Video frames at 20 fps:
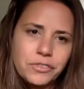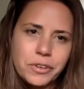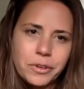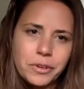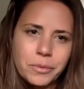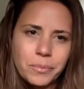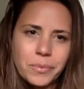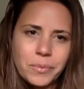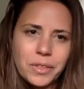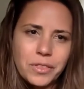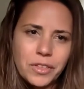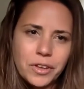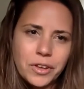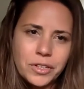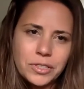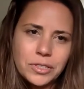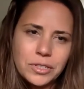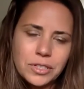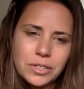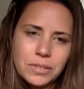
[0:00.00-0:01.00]
from
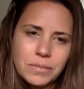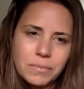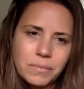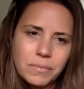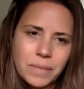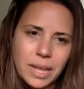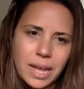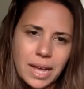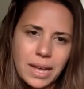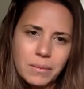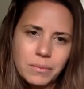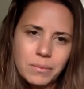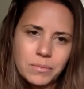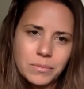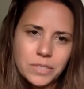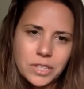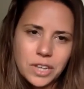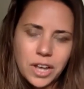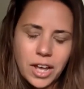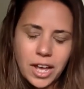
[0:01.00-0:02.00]
those sort of um,
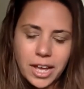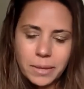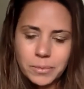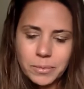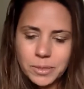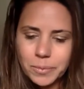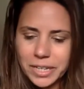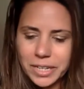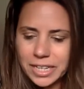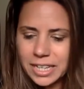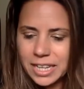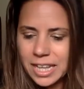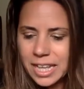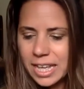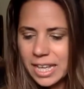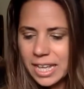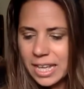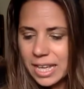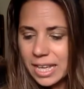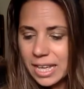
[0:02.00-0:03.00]
times, but
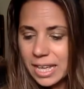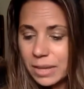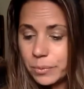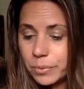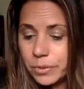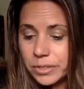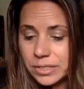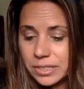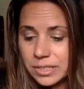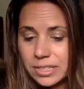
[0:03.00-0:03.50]
it was